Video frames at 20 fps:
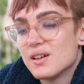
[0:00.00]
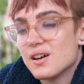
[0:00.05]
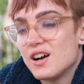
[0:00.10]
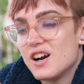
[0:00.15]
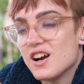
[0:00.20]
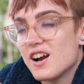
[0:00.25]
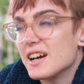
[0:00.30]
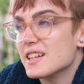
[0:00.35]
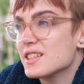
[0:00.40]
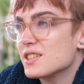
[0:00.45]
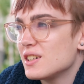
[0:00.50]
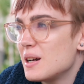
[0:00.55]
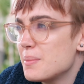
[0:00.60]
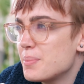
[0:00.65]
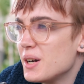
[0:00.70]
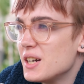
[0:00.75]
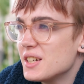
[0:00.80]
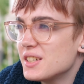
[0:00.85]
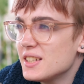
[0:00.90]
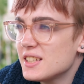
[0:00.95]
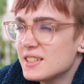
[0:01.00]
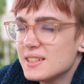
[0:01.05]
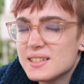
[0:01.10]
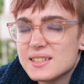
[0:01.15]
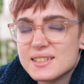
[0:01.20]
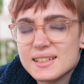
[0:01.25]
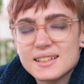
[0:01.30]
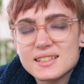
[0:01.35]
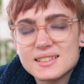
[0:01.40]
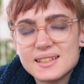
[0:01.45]
Alright, so I purchased the
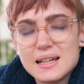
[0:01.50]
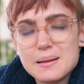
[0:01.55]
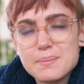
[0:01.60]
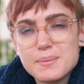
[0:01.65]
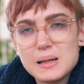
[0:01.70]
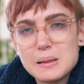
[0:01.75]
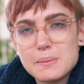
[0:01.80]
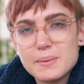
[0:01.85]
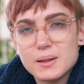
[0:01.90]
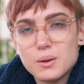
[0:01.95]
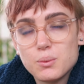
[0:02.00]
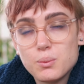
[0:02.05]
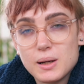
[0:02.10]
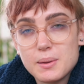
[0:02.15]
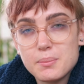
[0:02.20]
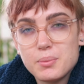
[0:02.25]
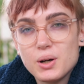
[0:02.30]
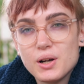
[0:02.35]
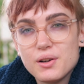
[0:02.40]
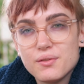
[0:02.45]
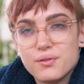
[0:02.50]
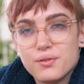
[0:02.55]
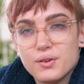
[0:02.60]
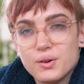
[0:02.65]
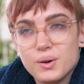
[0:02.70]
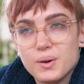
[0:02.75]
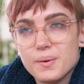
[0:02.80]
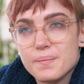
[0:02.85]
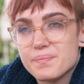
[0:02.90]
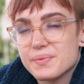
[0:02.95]
16mm
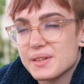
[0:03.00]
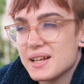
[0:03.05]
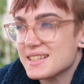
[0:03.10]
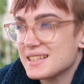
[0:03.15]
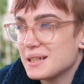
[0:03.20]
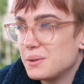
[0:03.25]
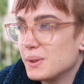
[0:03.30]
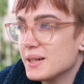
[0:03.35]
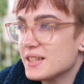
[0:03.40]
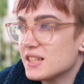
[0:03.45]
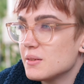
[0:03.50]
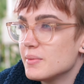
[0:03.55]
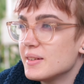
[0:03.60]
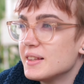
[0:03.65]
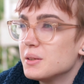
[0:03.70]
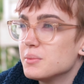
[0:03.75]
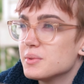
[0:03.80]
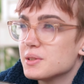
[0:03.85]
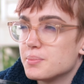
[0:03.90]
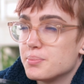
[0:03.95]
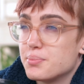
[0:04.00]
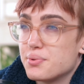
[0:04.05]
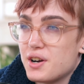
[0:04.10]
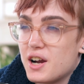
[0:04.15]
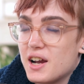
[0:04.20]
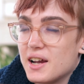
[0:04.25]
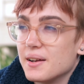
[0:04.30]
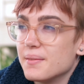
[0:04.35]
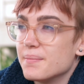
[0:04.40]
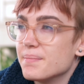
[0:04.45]
1.4 as I wanted something that was
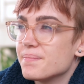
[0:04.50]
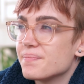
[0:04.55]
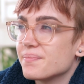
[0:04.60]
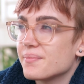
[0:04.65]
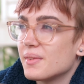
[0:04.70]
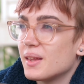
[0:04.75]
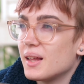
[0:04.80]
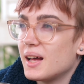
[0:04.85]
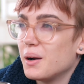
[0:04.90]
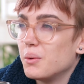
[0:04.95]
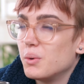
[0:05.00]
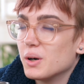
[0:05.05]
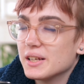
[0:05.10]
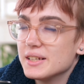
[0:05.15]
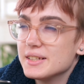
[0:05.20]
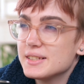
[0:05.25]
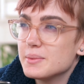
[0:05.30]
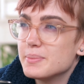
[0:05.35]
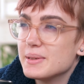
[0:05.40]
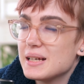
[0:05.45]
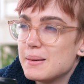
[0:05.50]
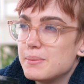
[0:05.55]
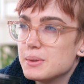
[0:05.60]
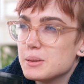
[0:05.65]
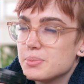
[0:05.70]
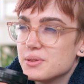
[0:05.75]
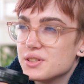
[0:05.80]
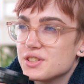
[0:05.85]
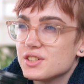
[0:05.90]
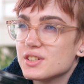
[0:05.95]
bright. I wanted it to be able to
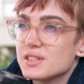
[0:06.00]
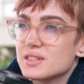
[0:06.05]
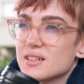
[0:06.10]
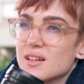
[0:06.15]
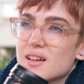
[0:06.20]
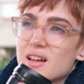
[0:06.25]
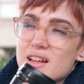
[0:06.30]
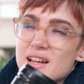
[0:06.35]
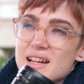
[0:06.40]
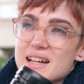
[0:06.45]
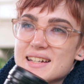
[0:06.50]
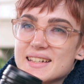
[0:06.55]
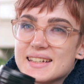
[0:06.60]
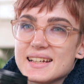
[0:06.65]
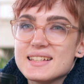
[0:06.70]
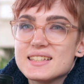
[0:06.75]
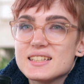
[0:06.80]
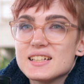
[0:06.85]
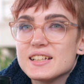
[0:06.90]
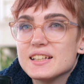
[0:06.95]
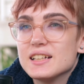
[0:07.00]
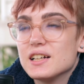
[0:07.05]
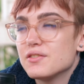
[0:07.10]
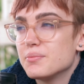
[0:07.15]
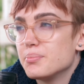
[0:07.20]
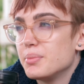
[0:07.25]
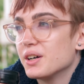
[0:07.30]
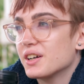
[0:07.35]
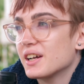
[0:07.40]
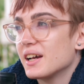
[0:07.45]
produce decent enough
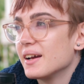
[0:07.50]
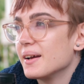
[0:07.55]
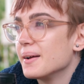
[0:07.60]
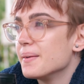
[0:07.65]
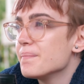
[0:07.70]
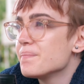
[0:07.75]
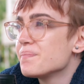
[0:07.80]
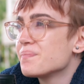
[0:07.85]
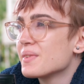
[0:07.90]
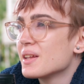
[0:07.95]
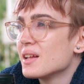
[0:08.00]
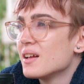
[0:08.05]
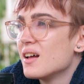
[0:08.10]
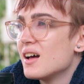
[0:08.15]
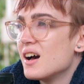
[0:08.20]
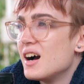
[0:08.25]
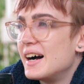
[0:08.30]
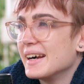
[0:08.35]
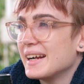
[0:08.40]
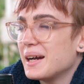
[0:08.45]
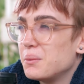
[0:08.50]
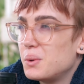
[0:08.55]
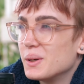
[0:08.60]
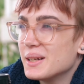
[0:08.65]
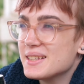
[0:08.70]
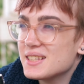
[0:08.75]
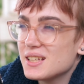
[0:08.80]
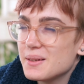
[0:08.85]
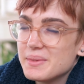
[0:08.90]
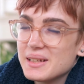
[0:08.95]
bokeh, and I
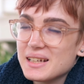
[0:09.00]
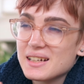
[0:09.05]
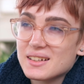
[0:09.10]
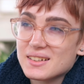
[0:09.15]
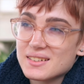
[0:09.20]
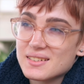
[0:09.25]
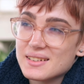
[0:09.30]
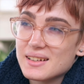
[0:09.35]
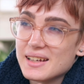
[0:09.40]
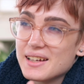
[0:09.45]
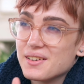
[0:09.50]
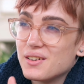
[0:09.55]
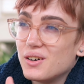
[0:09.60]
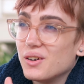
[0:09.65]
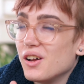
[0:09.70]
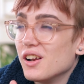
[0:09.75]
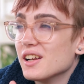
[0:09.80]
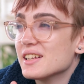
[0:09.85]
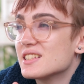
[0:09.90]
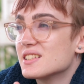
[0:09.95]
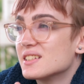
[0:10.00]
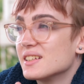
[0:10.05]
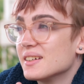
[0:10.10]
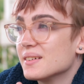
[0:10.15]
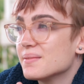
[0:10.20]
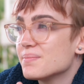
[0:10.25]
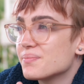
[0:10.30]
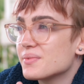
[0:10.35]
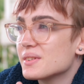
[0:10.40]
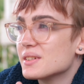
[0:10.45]
wanted something, in all
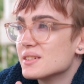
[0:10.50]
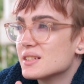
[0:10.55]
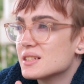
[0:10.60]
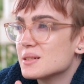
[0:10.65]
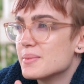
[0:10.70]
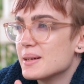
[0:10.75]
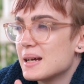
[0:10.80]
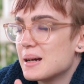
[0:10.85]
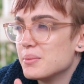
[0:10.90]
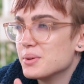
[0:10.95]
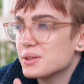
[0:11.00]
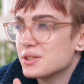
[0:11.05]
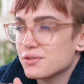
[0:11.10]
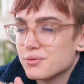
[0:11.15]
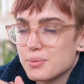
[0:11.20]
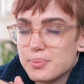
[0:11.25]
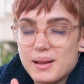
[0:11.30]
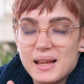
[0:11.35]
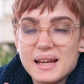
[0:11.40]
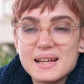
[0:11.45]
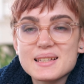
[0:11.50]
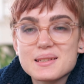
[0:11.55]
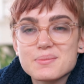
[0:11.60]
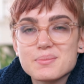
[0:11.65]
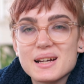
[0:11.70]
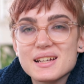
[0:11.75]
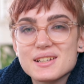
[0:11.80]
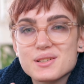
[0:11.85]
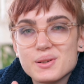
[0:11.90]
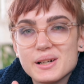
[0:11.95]
honesty, to be able to replace
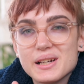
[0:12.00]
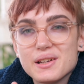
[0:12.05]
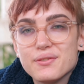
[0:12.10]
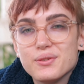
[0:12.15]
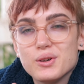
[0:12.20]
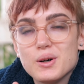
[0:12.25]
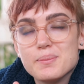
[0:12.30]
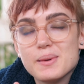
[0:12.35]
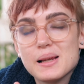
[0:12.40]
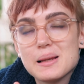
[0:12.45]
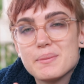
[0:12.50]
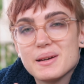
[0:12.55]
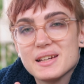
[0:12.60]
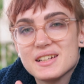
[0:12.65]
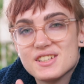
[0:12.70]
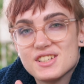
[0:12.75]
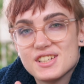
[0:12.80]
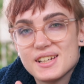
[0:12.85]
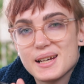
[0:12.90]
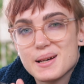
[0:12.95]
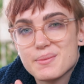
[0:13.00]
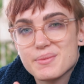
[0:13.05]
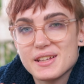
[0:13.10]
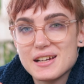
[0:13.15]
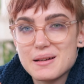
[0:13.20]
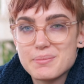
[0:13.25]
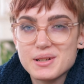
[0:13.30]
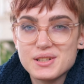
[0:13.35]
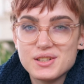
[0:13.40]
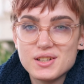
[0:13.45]
my 24mm GM that
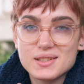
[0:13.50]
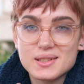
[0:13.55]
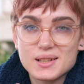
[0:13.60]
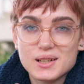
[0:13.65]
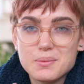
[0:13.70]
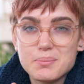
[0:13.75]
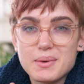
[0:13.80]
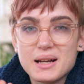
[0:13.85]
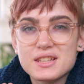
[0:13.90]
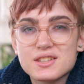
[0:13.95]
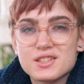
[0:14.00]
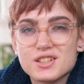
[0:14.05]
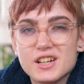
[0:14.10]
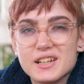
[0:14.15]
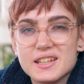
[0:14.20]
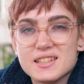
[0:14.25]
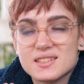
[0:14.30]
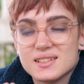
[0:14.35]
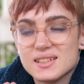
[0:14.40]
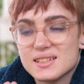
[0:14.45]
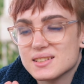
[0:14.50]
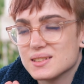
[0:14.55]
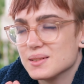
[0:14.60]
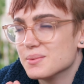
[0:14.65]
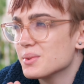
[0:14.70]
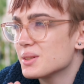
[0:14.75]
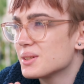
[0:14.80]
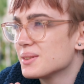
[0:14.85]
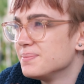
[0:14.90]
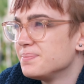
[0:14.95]
I've been using on my Sony
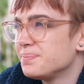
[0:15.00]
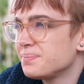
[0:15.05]
systems.